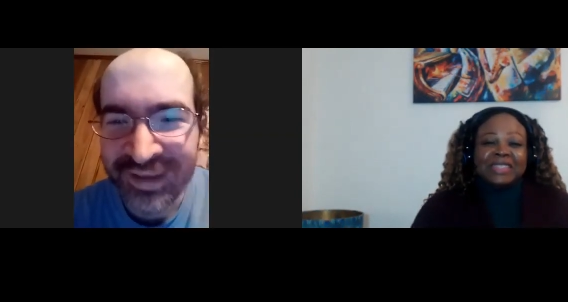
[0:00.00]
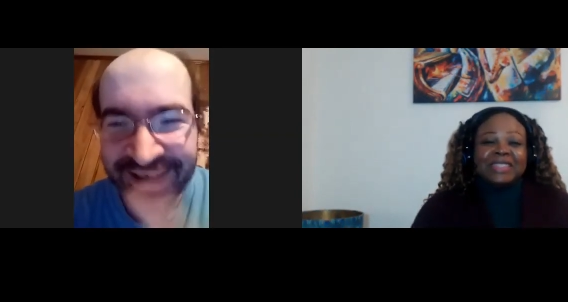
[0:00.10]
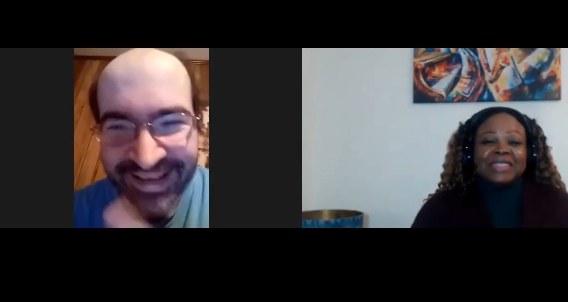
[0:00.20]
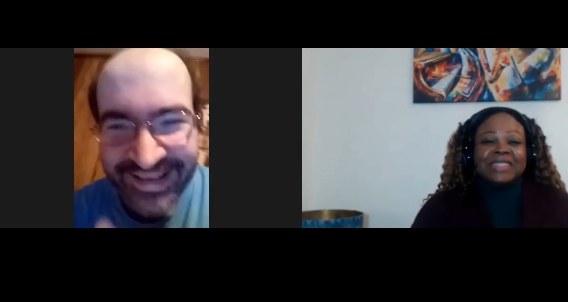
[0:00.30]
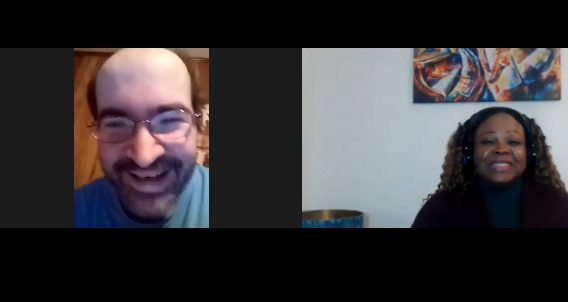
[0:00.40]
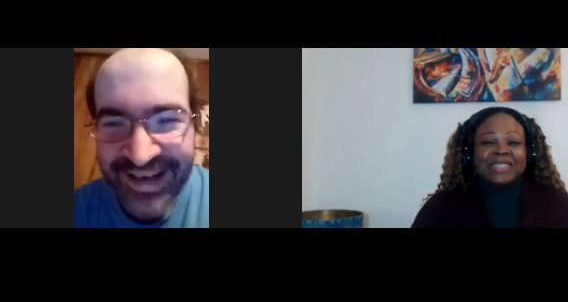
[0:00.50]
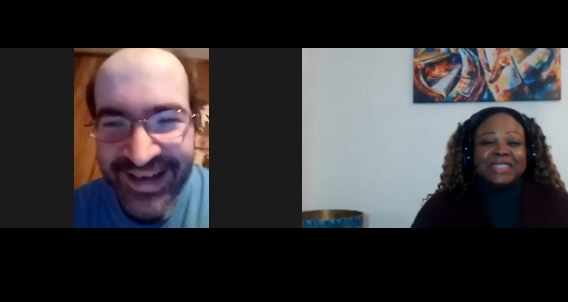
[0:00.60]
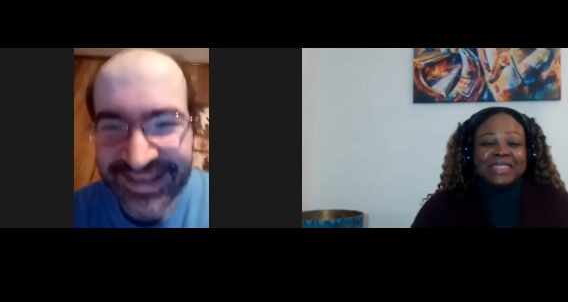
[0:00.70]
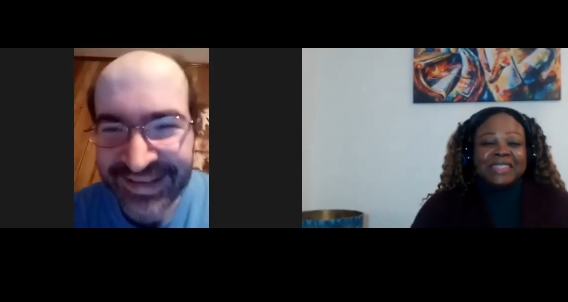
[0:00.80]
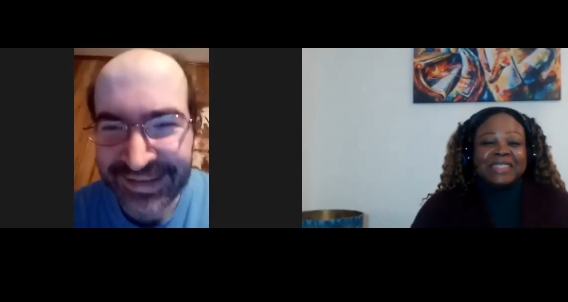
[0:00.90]
Speaker 1: yes,
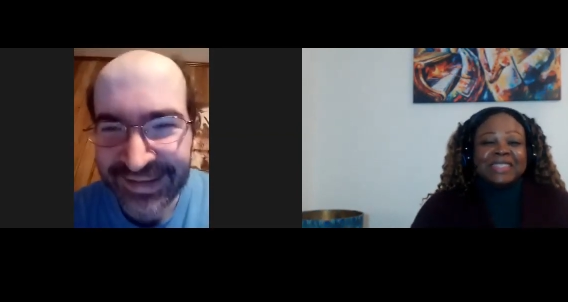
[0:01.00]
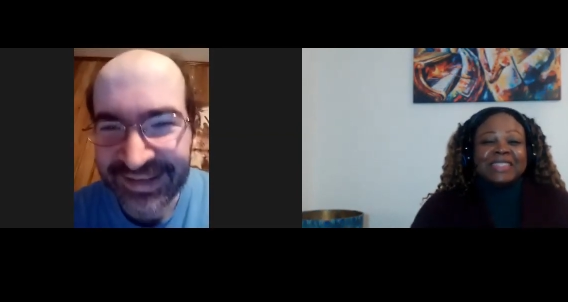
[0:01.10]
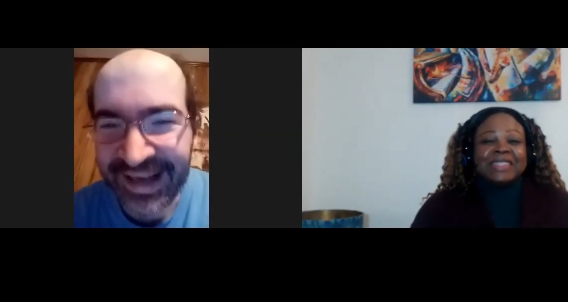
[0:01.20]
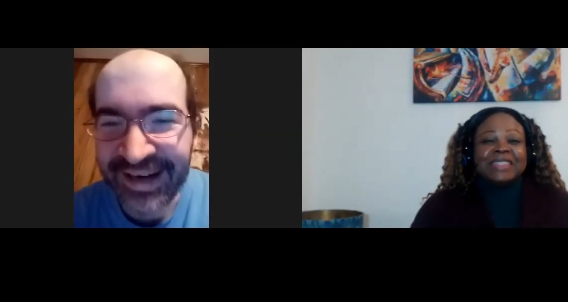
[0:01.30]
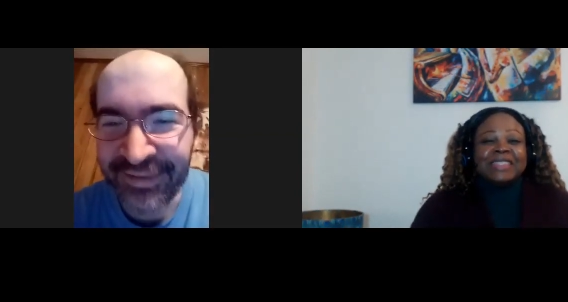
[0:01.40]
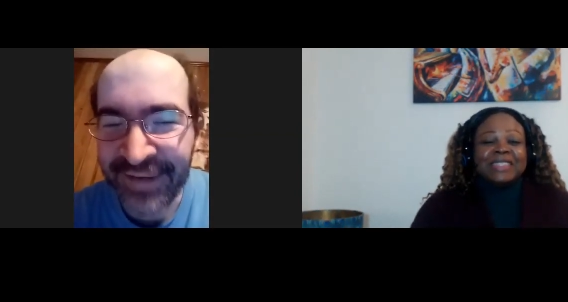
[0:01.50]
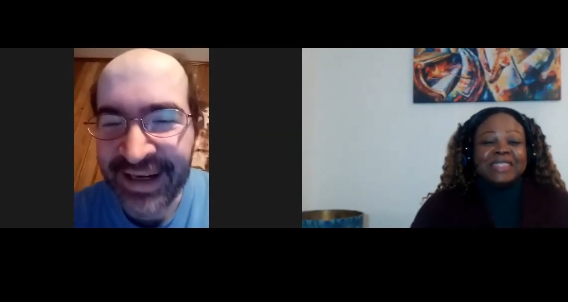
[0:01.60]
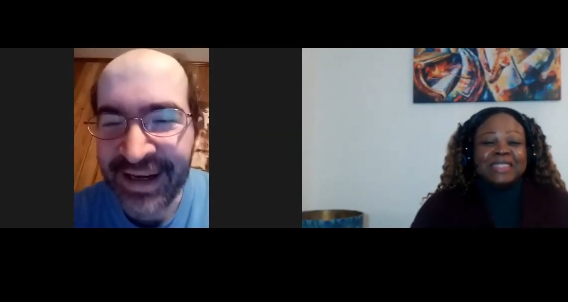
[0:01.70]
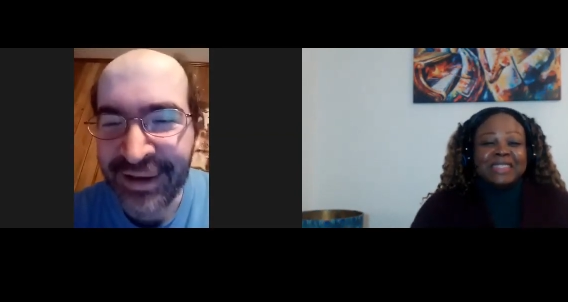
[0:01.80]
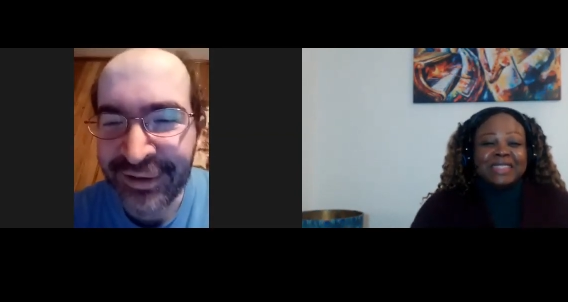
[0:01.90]
like her
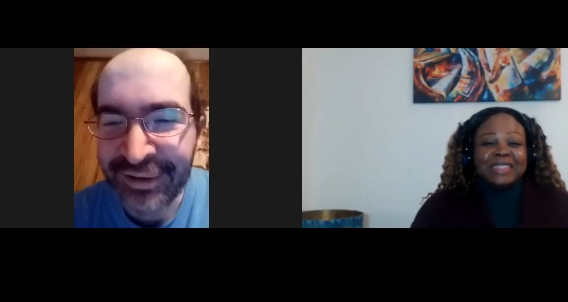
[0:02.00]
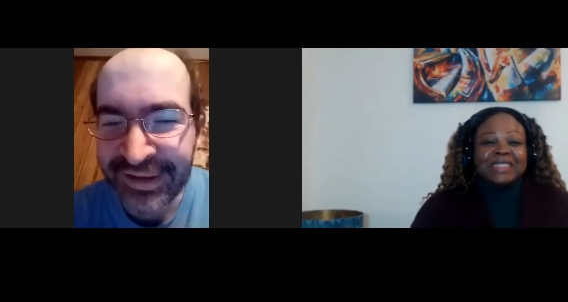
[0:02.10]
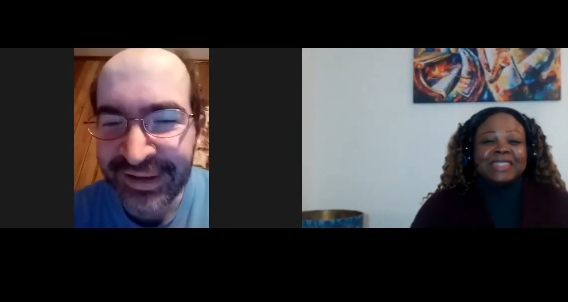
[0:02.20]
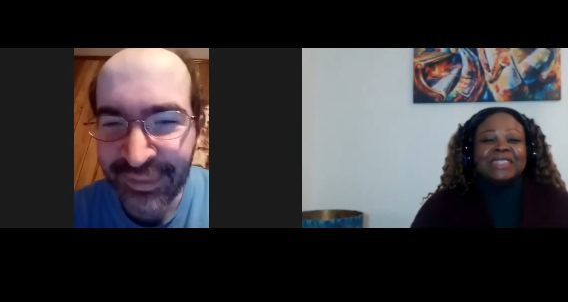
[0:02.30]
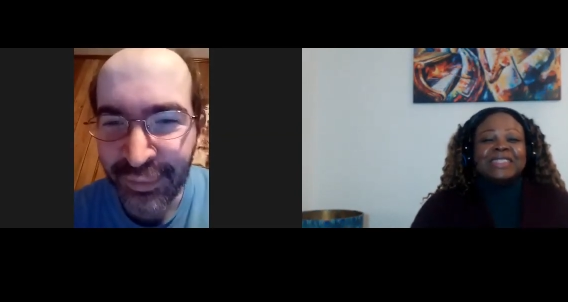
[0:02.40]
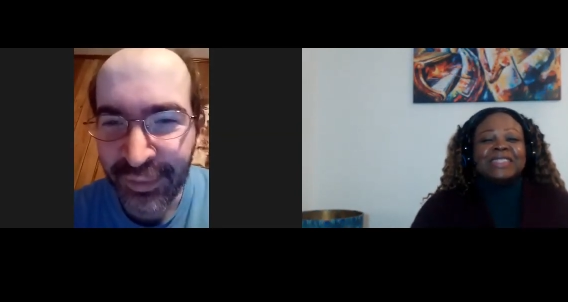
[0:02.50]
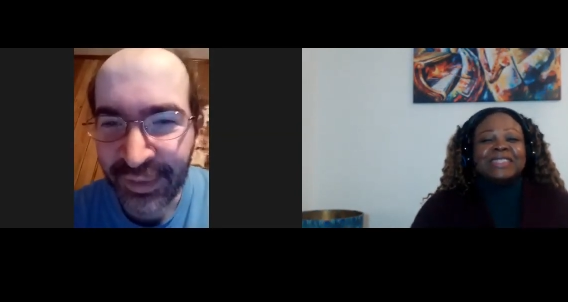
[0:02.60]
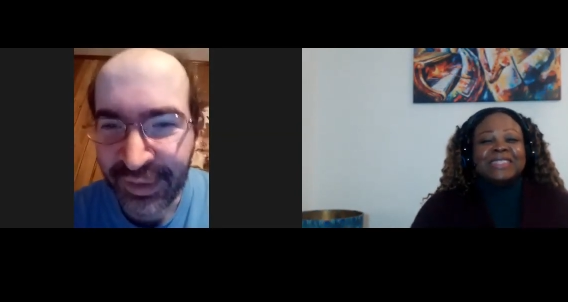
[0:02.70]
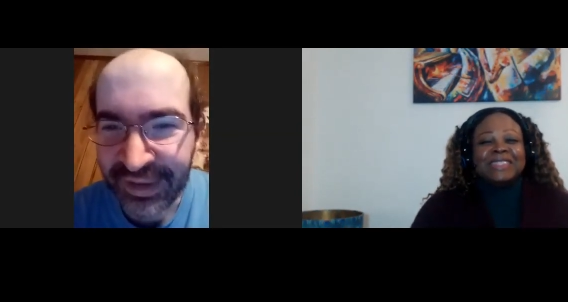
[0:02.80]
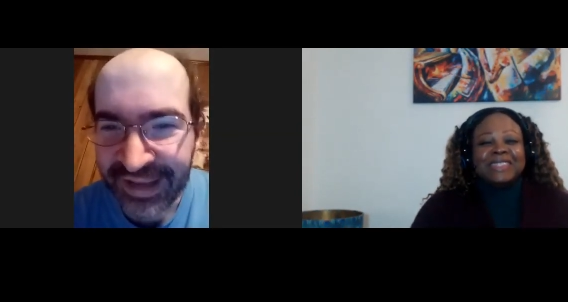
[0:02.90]
videos,
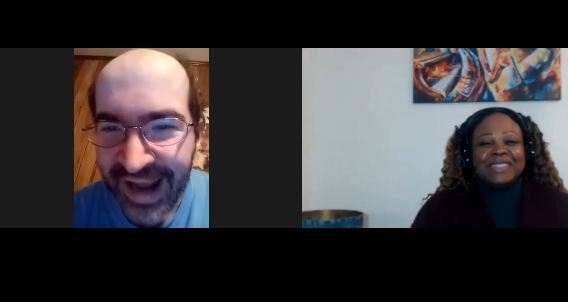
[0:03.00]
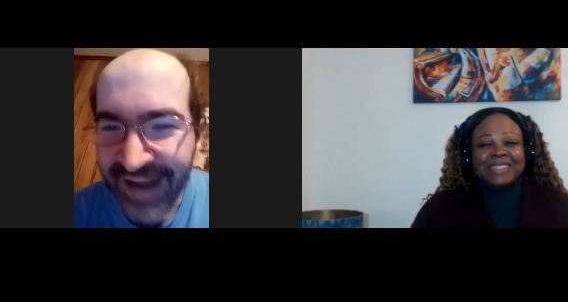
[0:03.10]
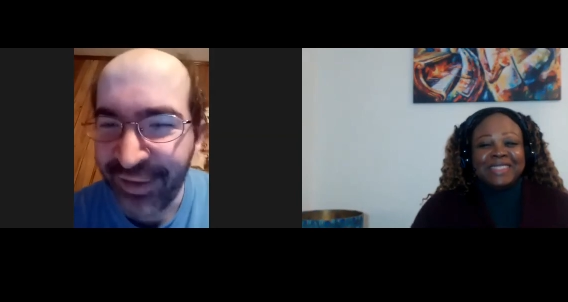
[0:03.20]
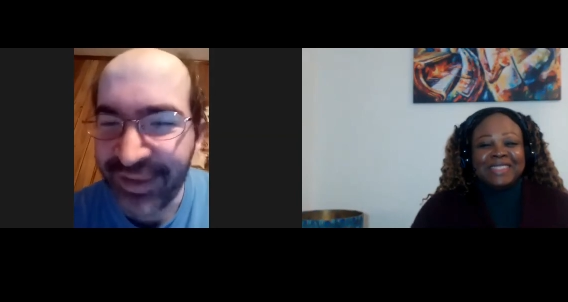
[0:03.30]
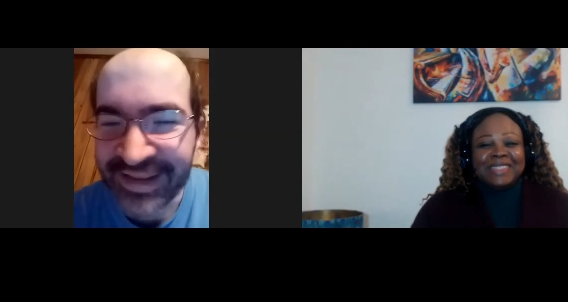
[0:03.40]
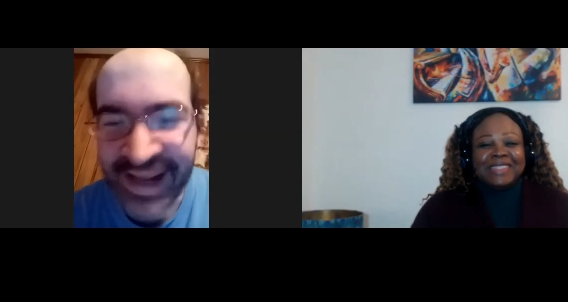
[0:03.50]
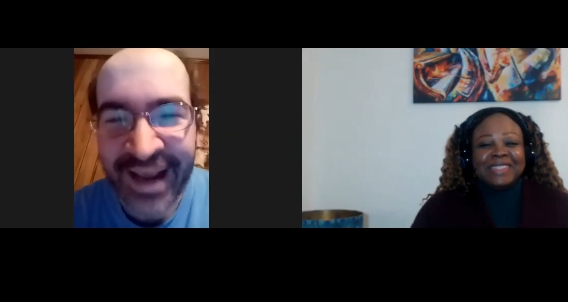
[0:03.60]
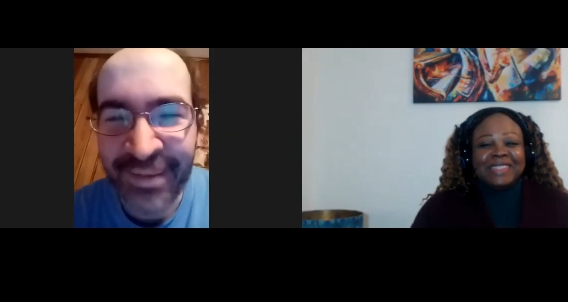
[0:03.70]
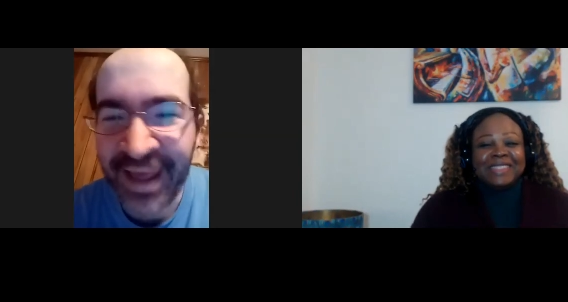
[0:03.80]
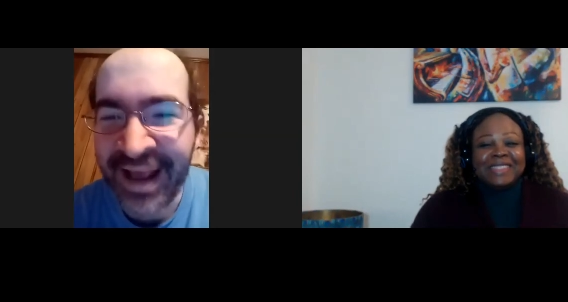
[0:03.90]
and do the same
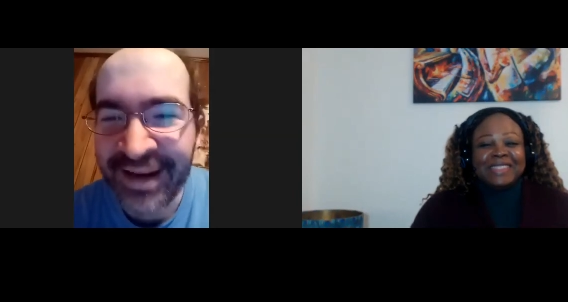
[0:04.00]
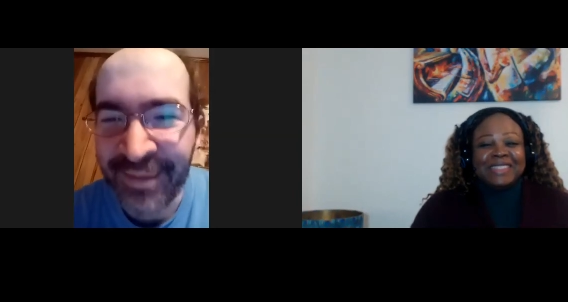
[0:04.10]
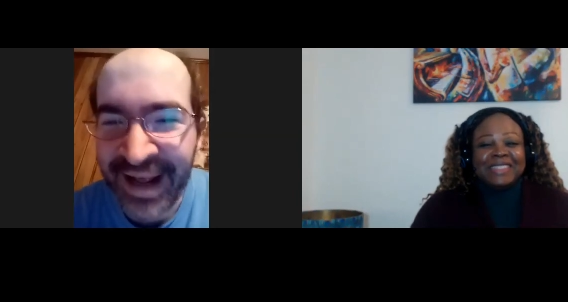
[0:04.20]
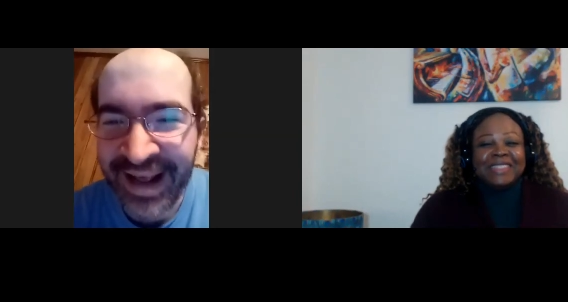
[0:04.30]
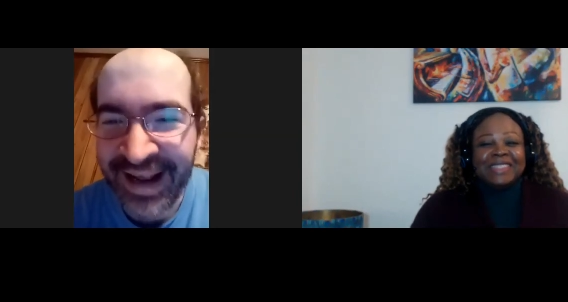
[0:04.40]
thing to mine.